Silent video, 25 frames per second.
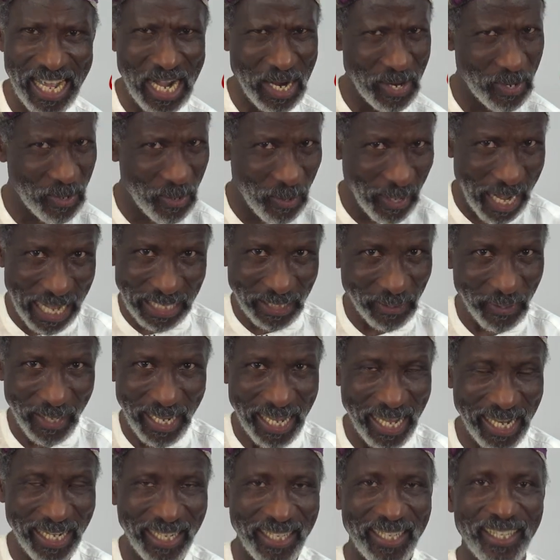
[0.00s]
Who let you
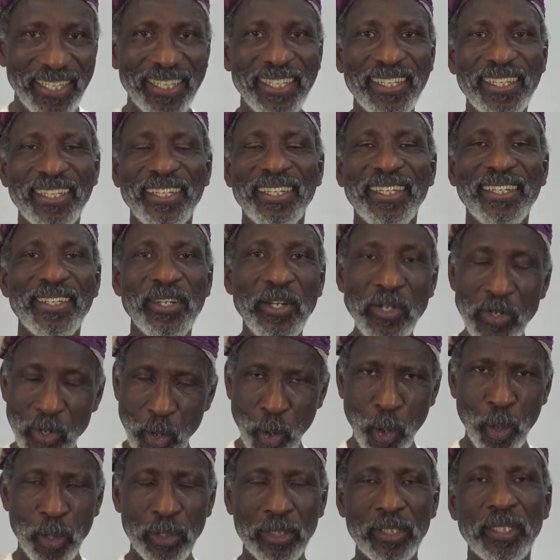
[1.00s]
in? Good
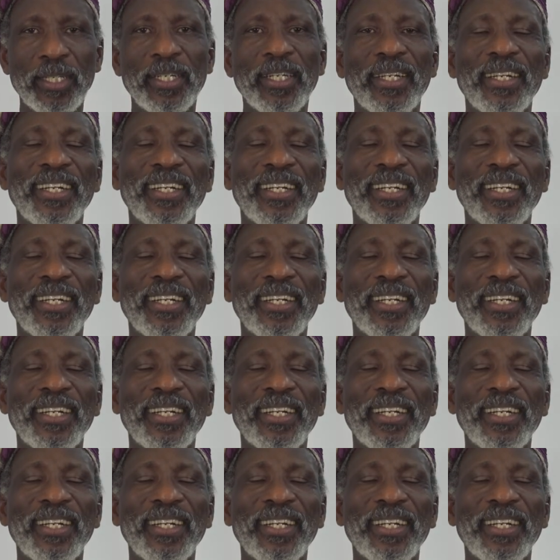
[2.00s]
Lord.